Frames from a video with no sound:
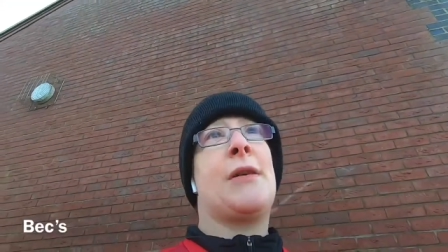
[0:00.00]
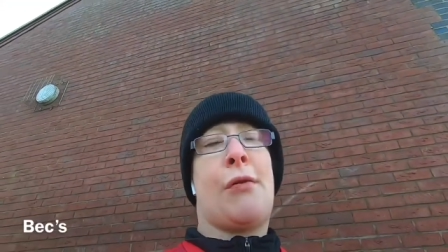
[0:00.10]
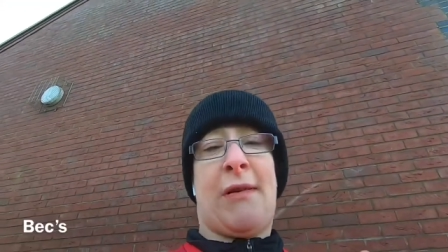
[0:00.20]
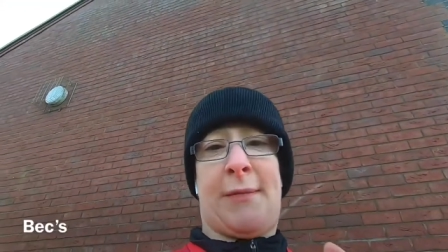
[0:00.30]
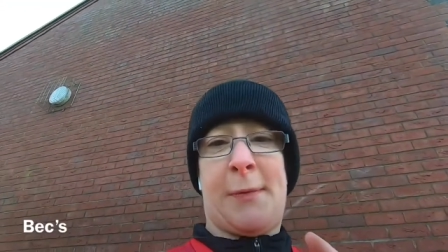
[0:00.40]

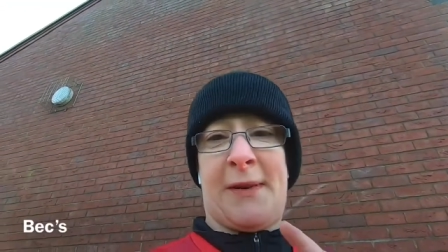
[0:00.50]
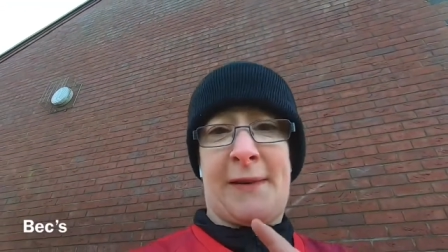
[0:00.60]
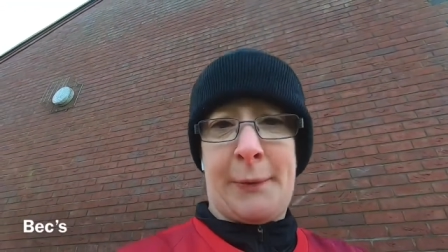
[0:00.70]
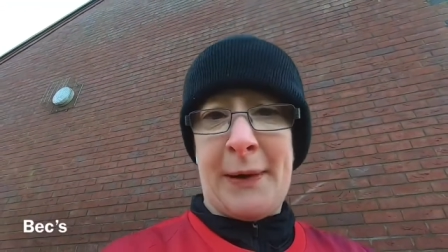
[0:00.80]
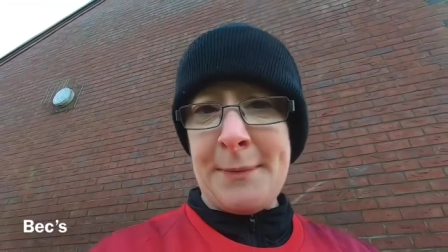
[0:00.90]
Christmas
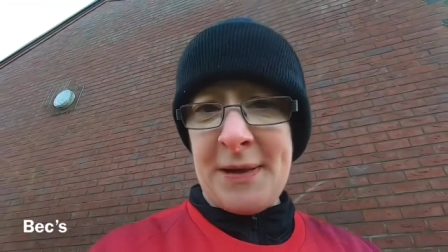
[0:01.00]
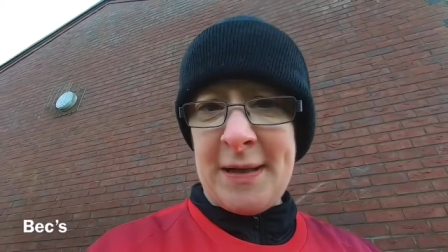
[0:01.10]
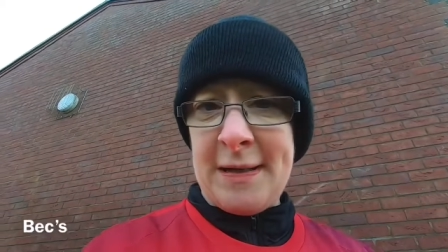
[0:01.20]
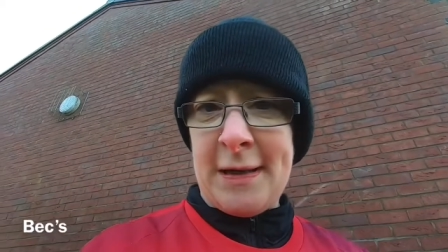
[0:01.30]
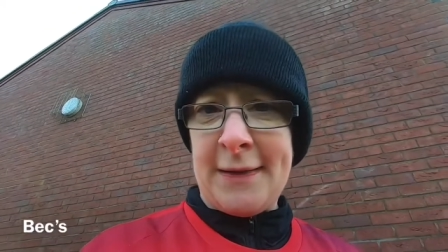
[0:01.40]
swim
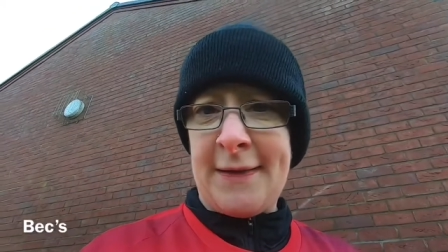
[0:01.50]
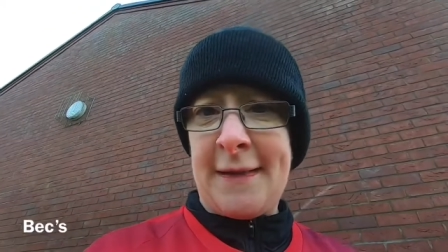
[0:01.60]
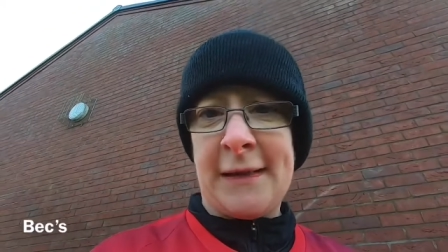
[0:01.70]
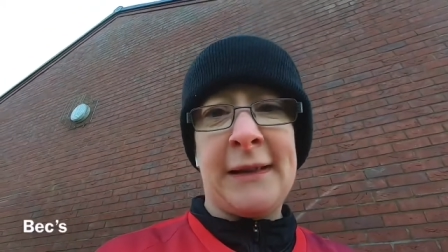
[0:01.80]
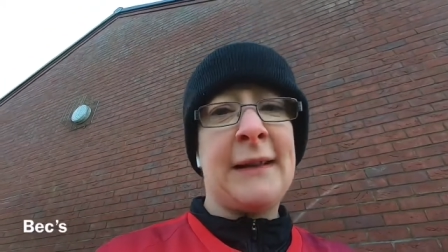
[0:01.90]
in
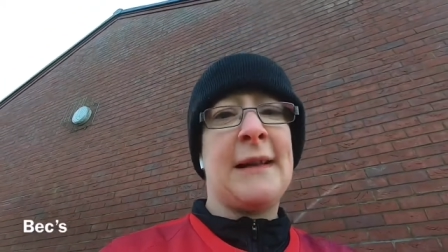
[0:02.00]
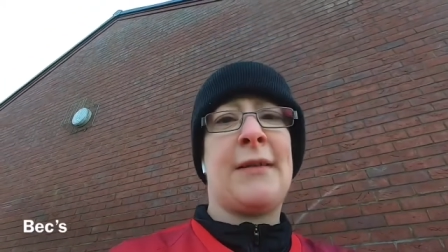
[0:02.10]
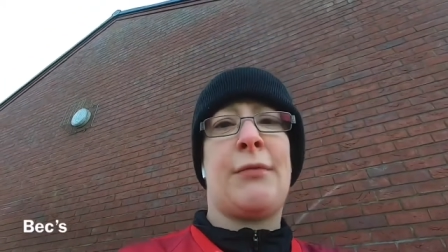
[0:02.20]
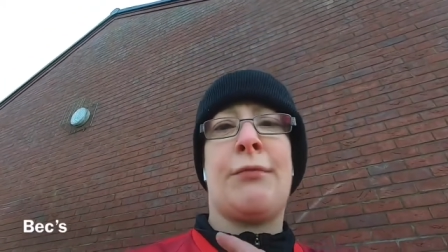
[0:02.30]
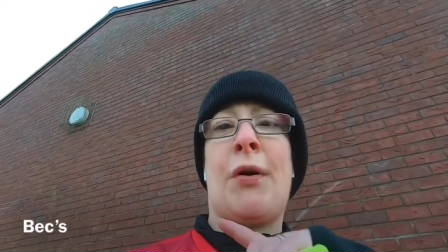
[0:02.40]
Hunstanton. It's
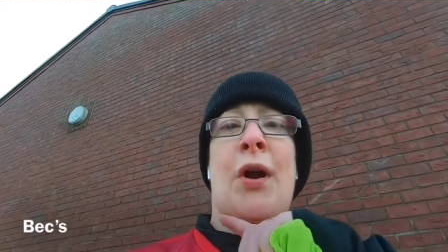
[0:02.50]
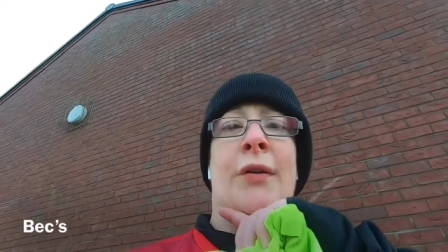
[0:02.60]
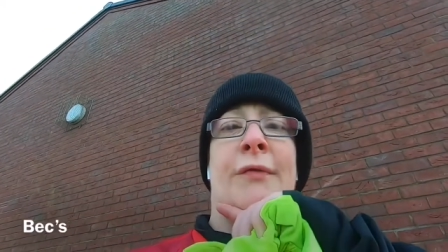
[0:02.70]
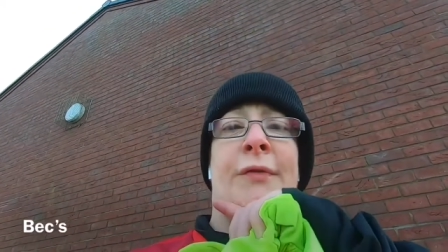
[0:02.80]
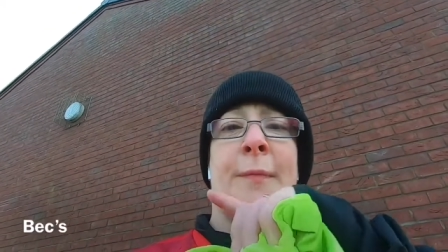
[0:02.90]
run
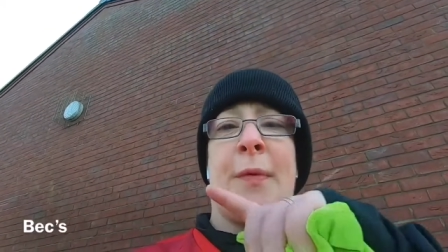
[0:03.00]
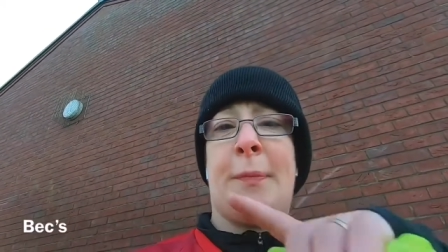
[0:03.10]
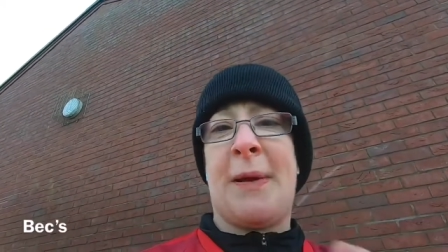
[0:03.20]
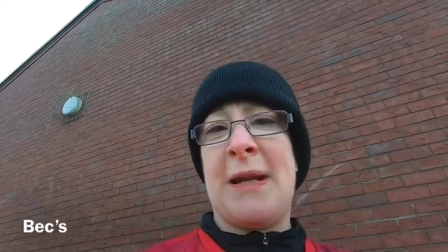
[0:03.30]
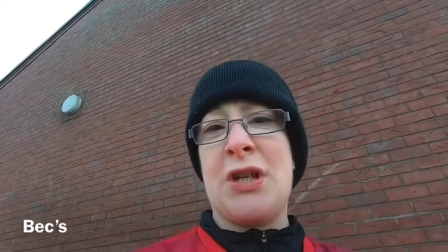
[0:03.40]
from the
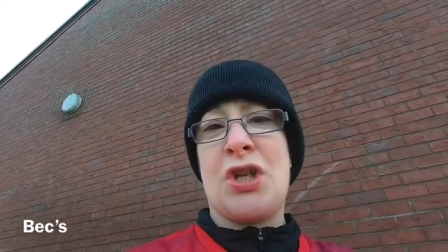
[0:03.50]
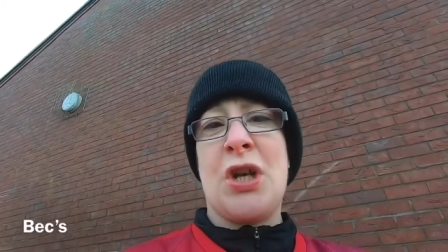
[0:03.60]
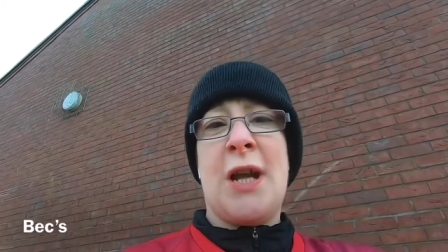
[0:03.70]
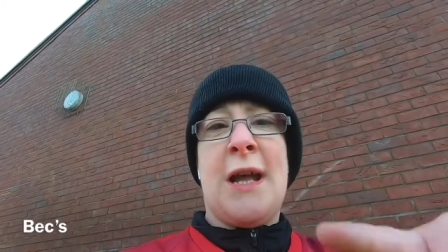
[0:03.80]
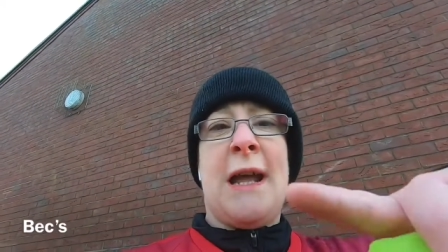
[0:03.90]
beach
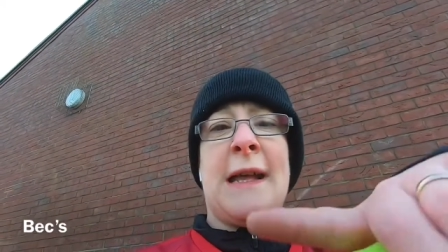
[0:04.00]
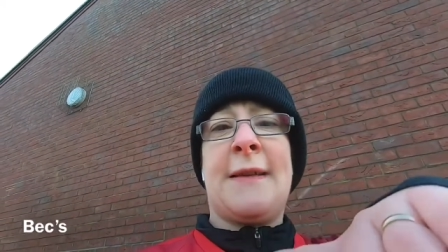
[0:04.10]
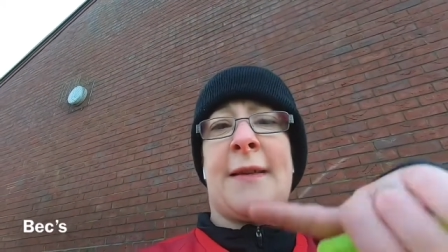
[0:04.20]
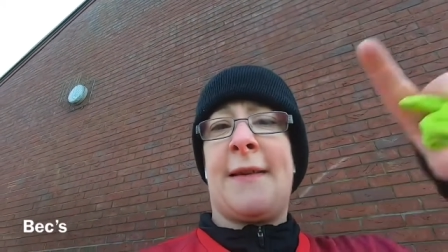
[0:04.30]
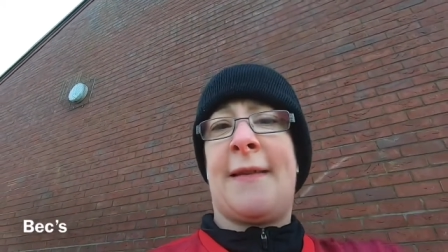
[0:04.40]
into
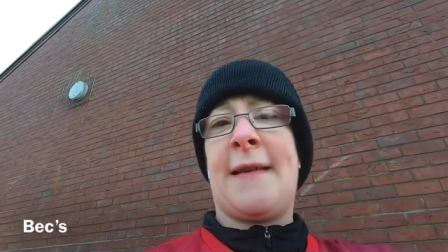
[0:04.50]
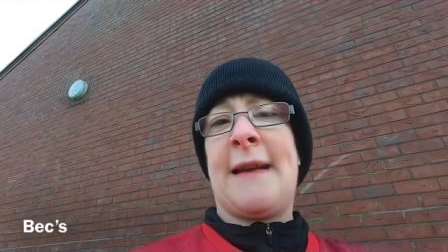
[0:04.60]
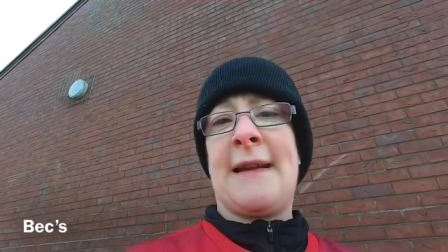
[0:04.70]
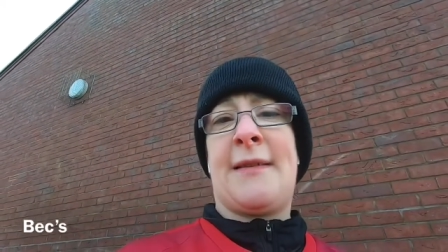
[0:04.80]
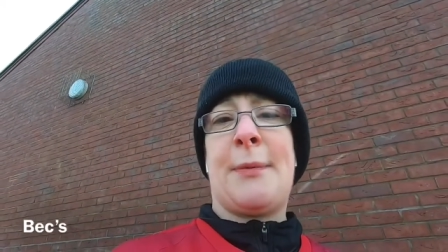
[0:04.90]
the sea,
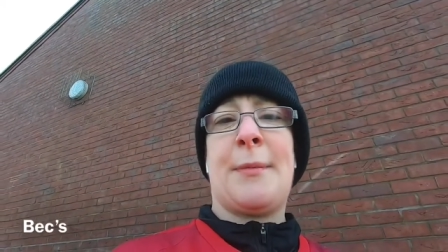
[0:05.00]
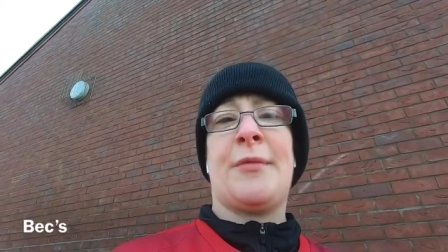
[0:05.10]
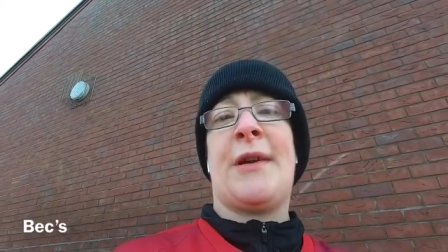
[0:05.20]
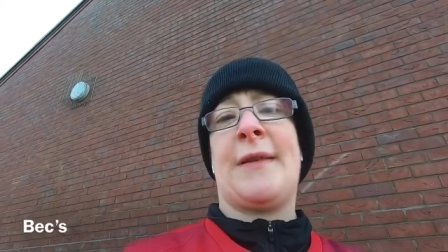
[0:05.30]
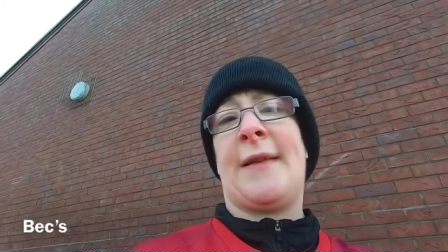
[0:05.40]
swim
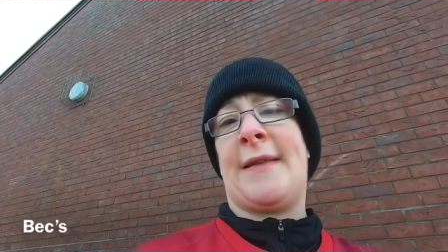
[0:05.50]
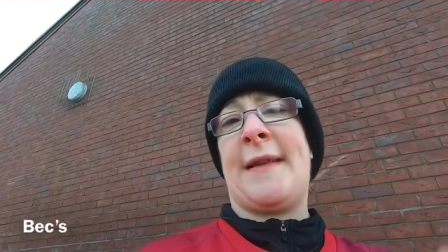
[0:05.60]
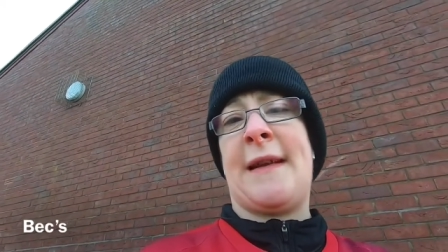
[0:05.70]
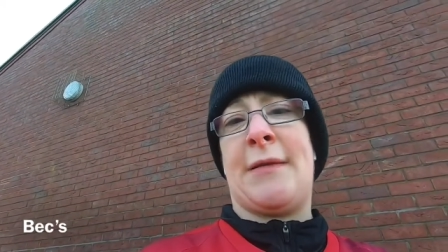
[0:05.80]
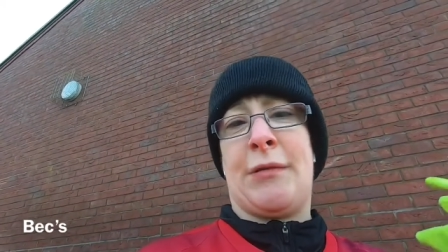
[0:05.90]
around the
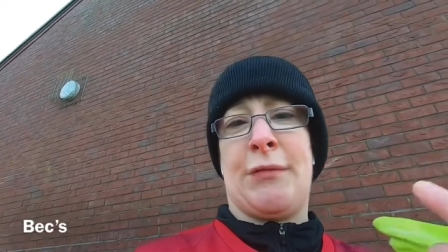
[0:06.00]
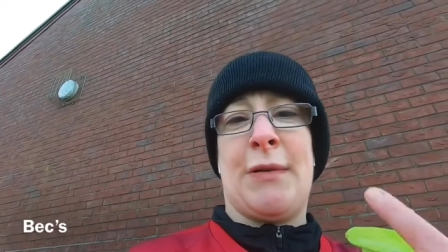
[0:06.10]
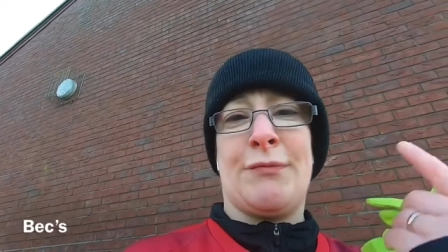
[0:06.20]
sea, and then run